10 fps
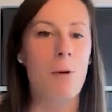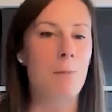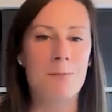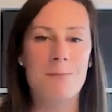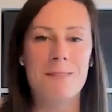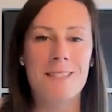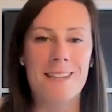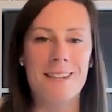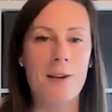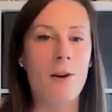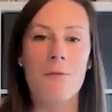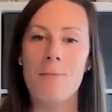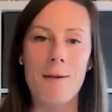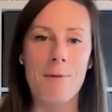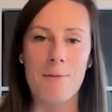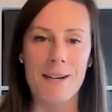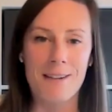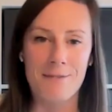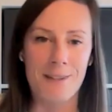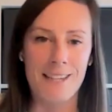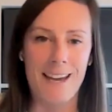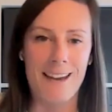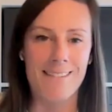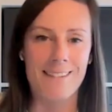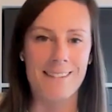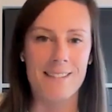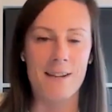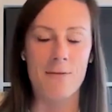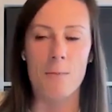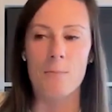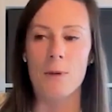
problems and a lot of paperwork, filling out and so on.